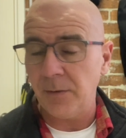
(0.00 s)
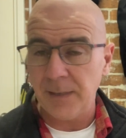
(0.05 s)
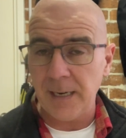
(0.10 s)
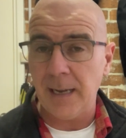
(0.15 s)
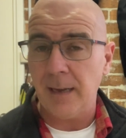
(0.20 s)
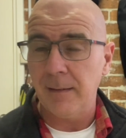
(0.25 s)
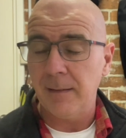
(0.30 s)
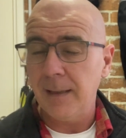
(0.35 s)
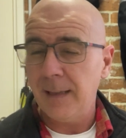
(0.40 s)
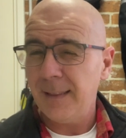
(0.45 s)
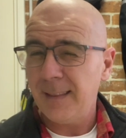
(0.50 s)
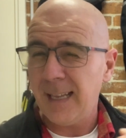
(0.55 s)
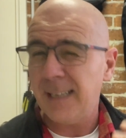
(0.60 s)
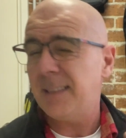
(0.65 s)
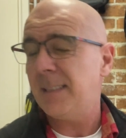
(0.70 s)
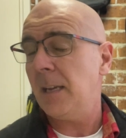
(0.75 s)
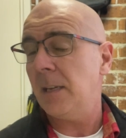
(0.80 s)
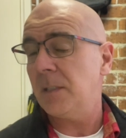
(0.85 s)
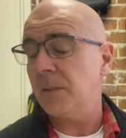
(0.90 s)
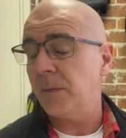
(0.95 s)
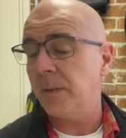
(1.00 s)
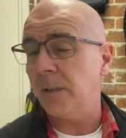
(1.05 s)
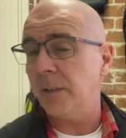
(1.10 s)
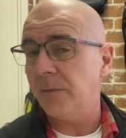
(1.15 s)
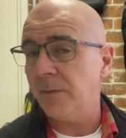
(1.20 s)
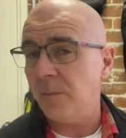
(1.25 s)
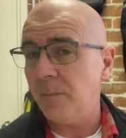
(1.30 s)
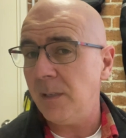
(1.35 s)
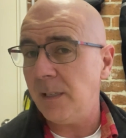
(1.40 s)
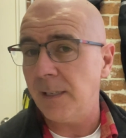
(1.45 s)
Now, that sounds very
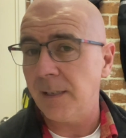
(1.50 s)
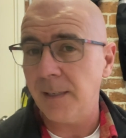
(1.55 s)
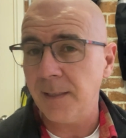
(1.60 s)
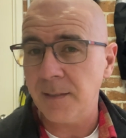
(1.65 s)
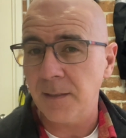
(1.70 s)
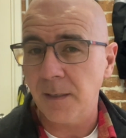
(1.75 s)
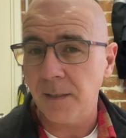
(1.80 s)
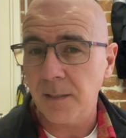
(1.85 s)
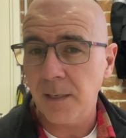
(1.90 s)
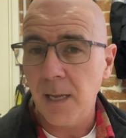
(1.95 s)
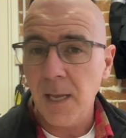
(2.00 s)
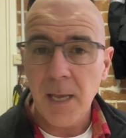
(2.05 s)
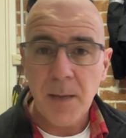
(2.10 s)
familiar, doesn't it?